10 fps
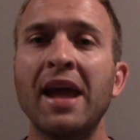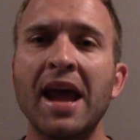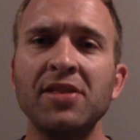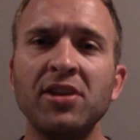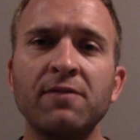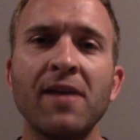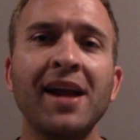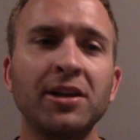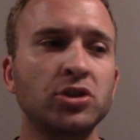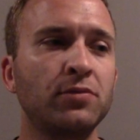And the
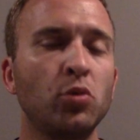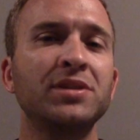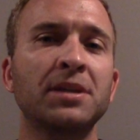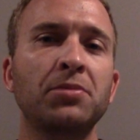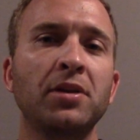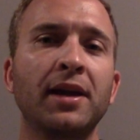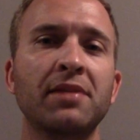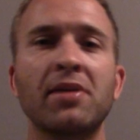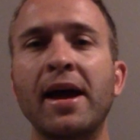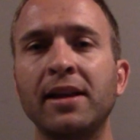advantage of doing something
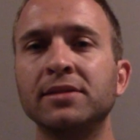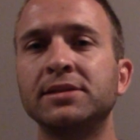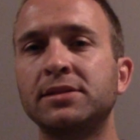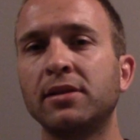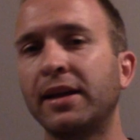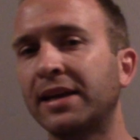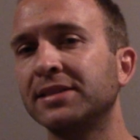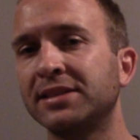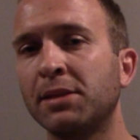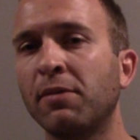like that is, like as
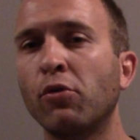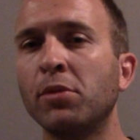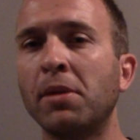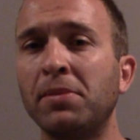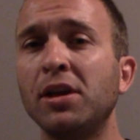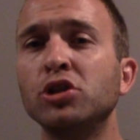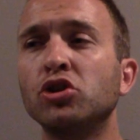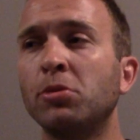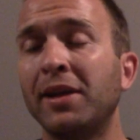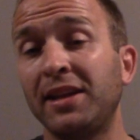I said before, you might be
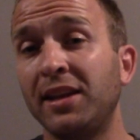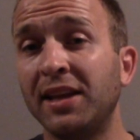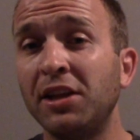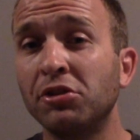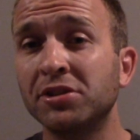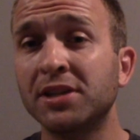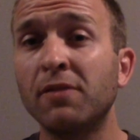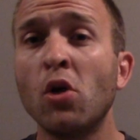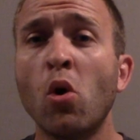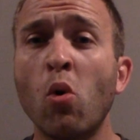injured, you might need to heal
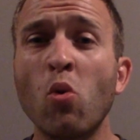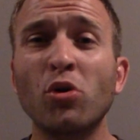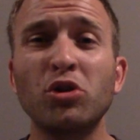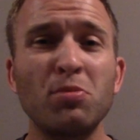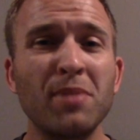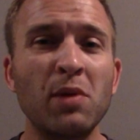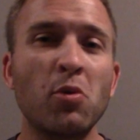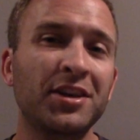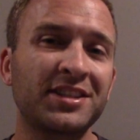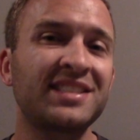yourself, or you may
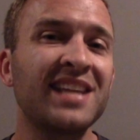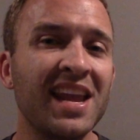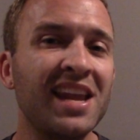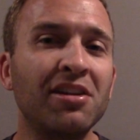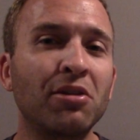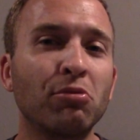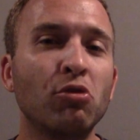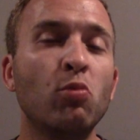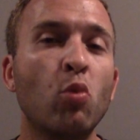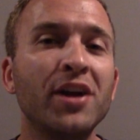want to stay in a
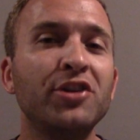room 1